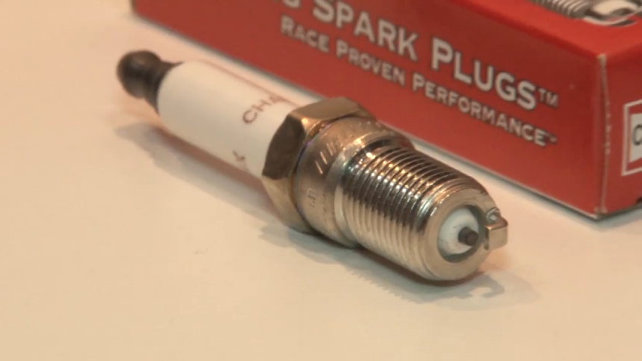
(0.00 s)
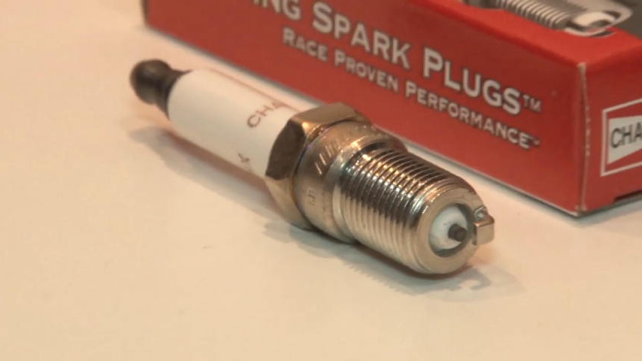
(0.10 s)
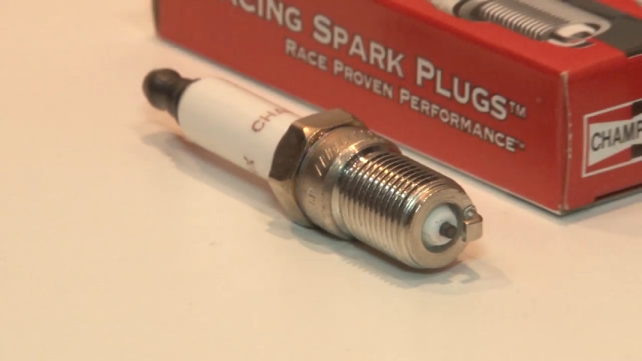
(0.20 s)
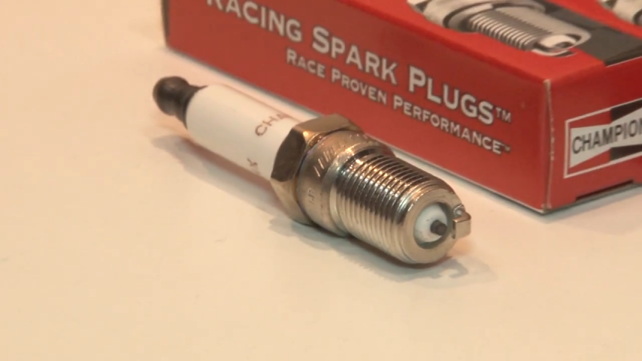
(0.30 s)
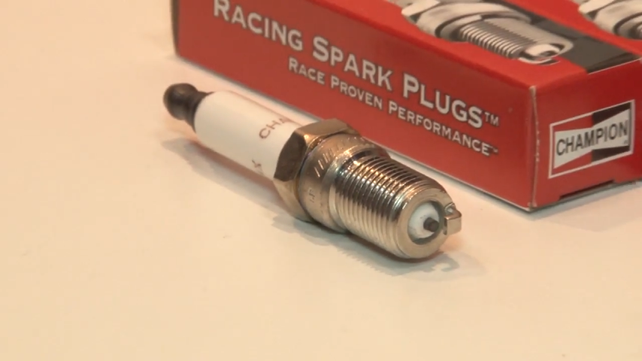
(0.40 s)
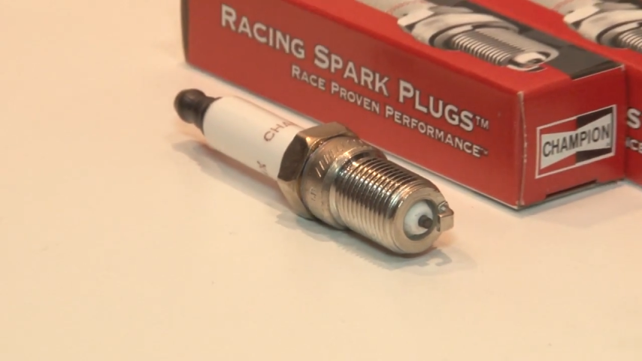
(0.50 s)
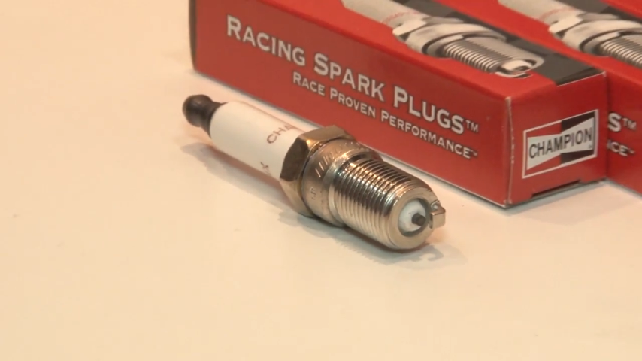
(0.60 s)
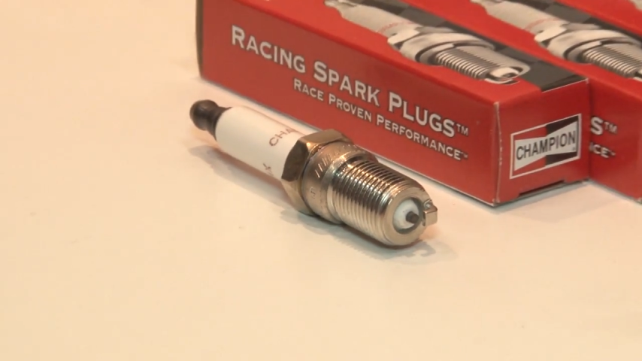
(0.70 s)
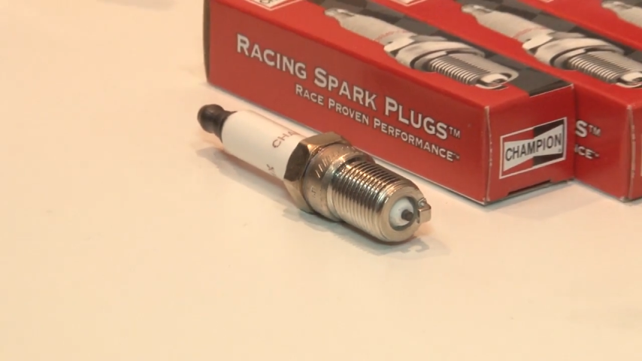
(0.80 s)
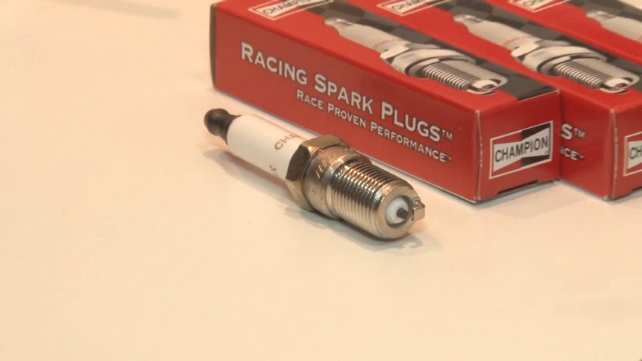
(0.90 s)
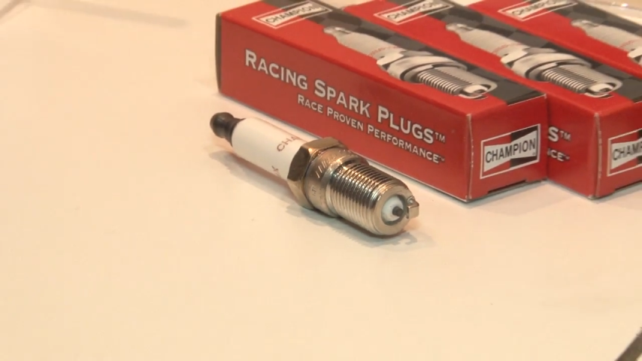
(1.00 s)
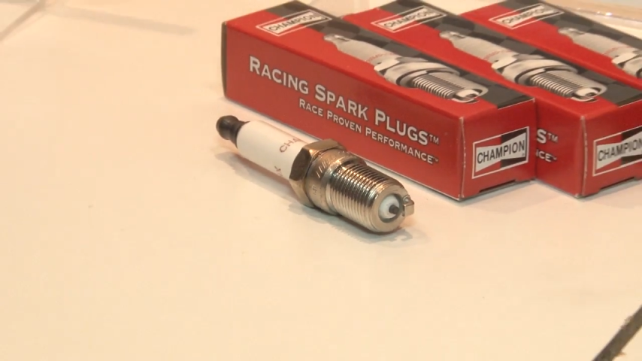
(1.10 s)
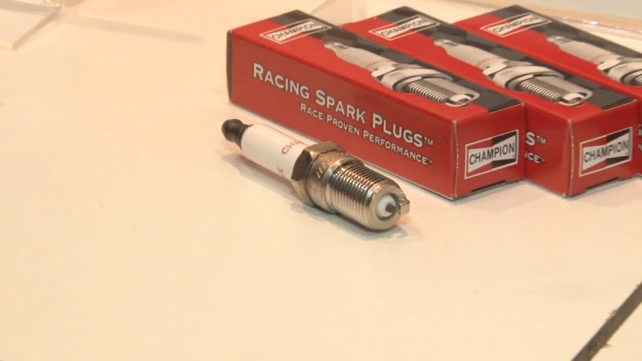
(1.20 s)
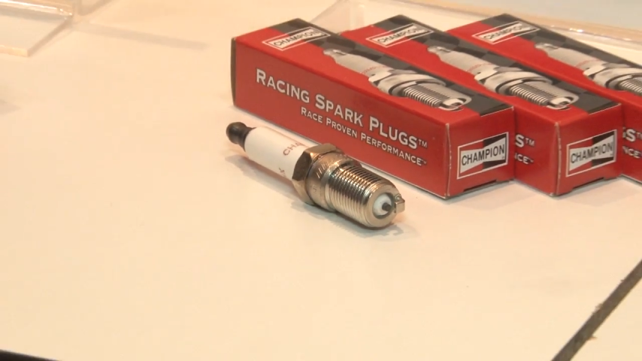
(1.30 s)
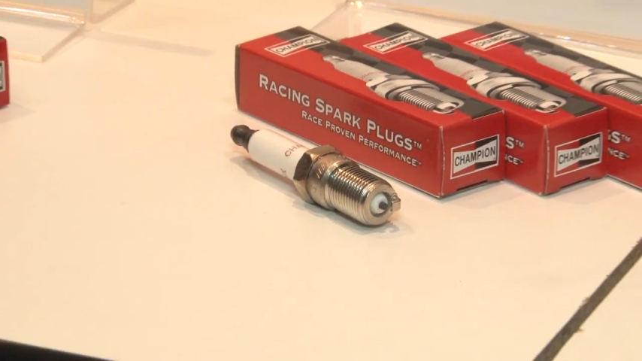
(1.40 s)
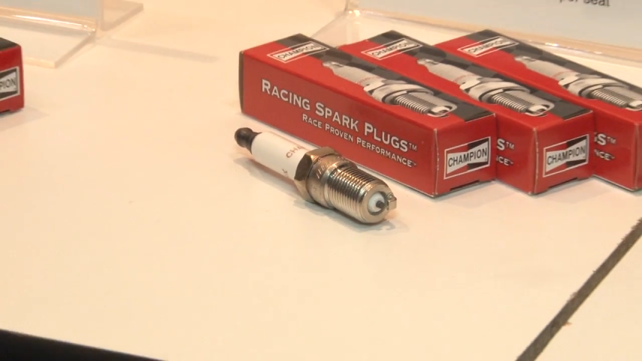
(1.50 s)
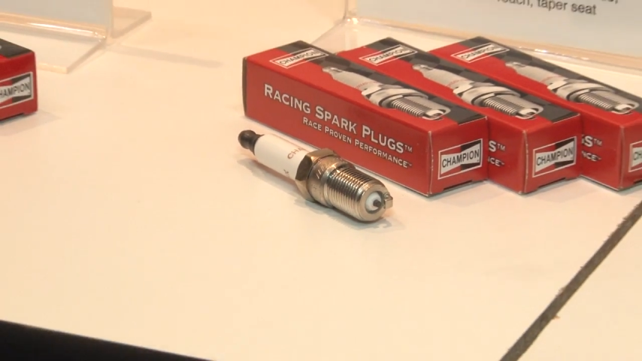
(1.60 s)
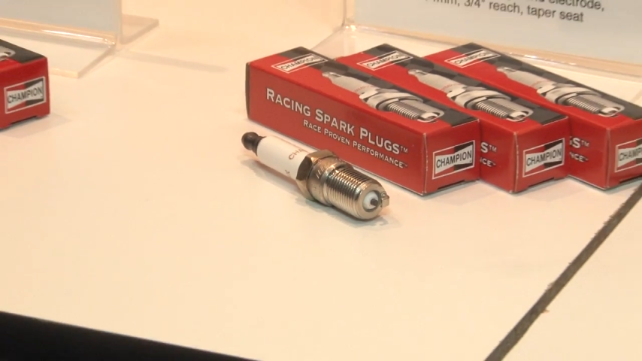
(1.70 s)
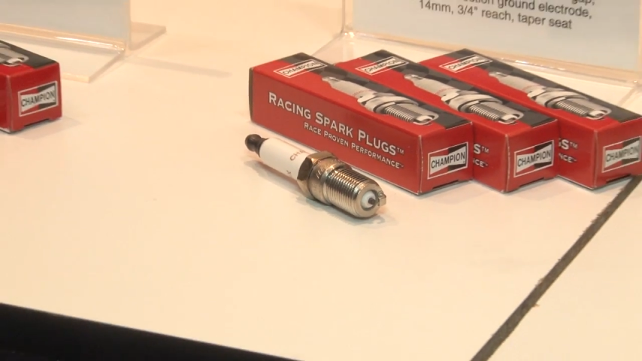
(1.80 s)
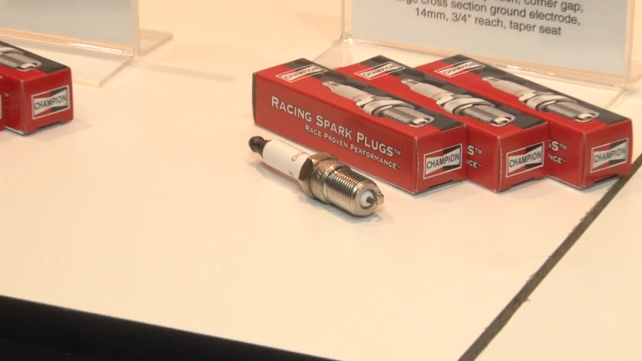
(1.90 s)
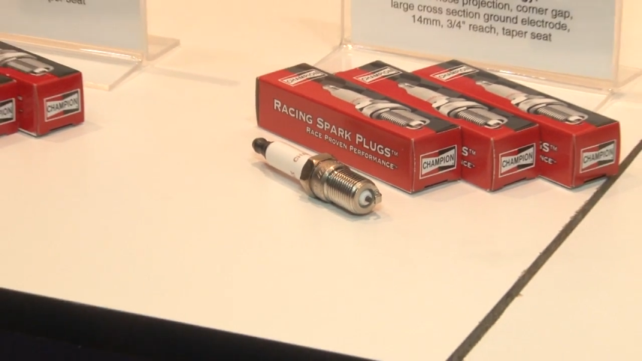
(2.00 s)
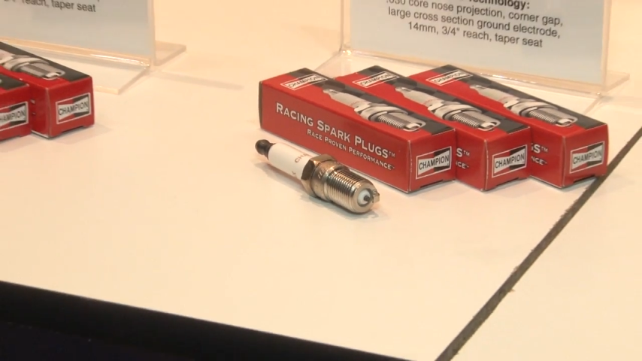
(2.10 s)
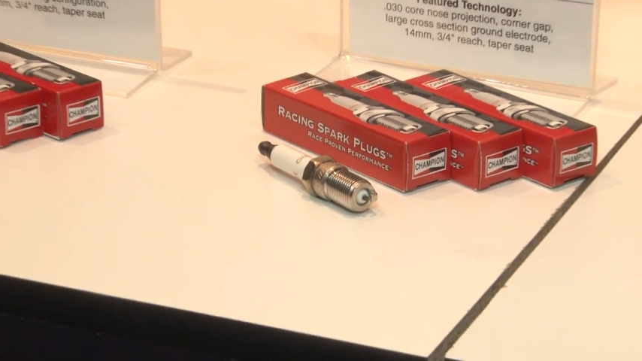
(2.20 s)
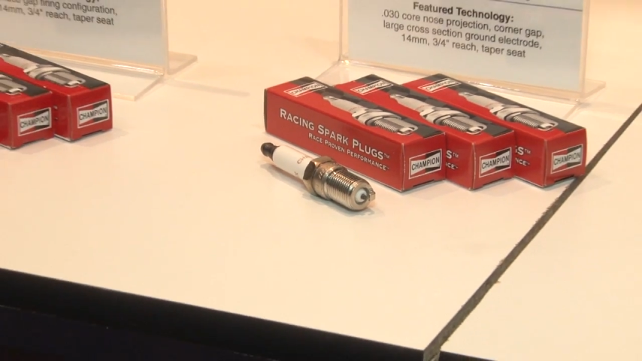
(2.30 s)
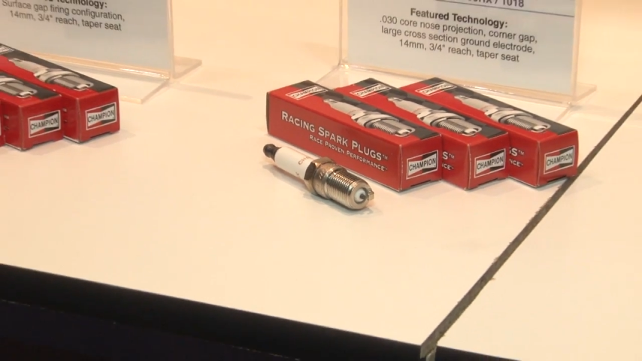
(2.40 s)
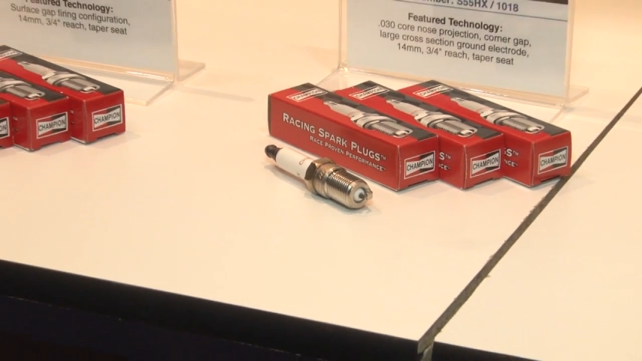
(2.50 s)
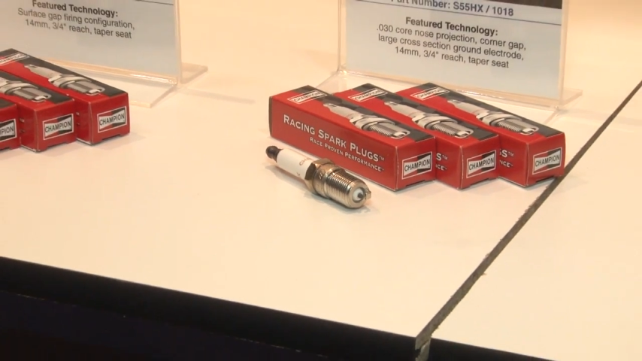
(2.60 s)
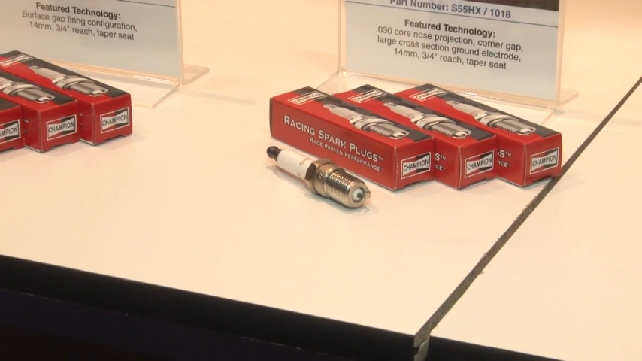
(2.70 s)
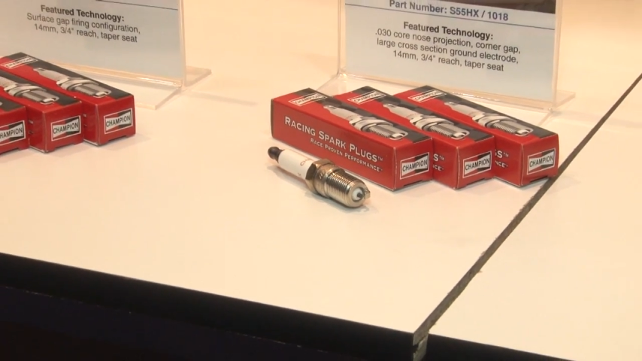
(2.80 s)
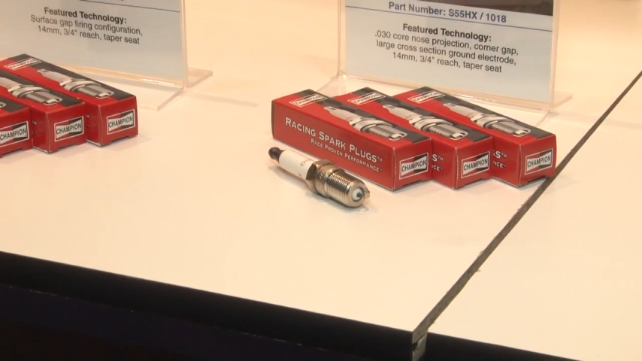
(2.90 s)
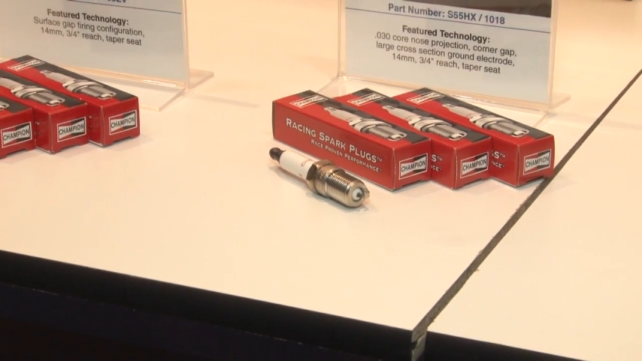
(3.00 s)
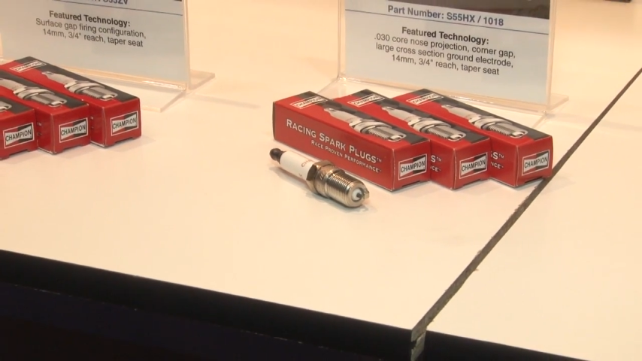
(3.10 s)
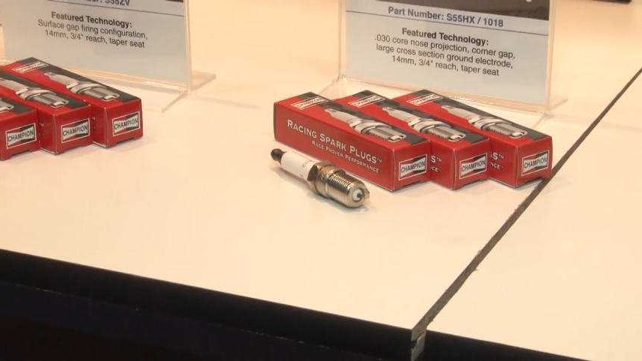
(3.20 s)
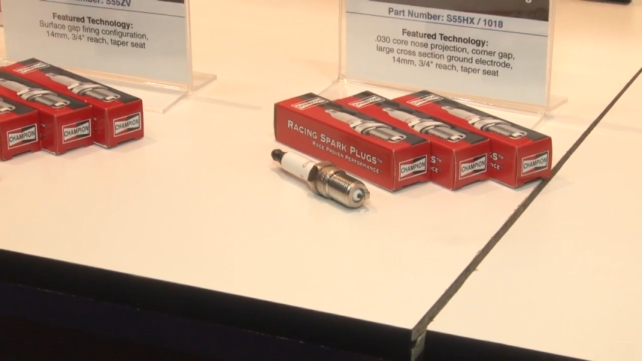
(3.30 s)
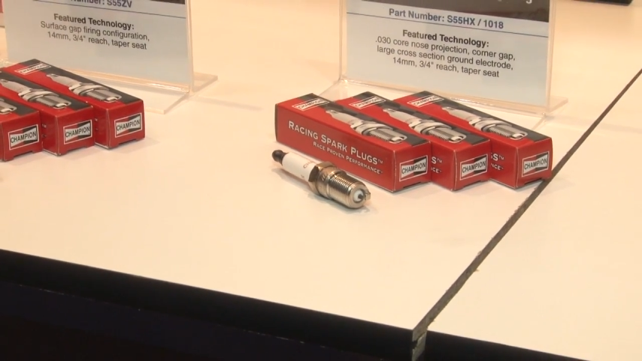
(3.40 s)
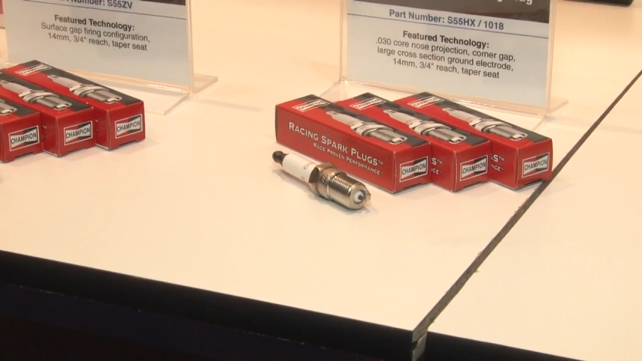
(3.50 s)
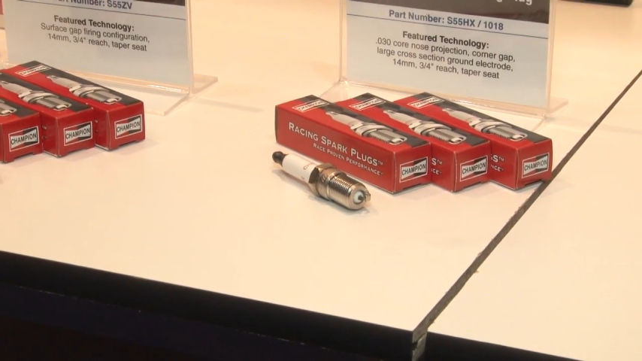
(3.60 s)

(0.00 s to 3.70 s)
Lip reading: (no speaker visible)